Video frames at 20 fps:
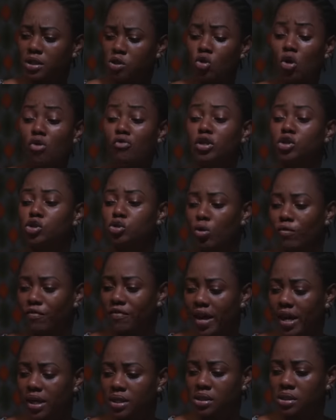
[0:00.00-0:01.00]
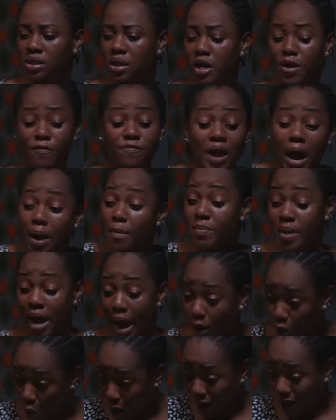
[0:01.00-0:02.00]
You don't reach to vex. If not me,
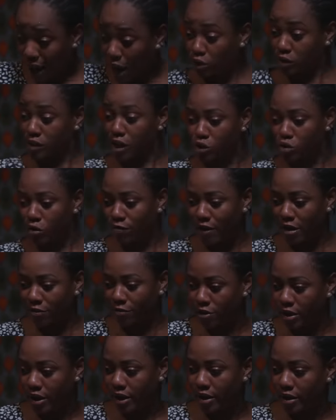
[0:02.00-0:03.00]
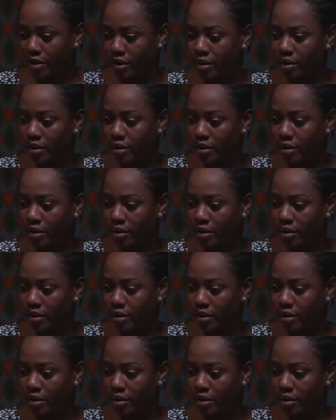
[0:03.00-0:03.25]
I go allow us to suffer for you.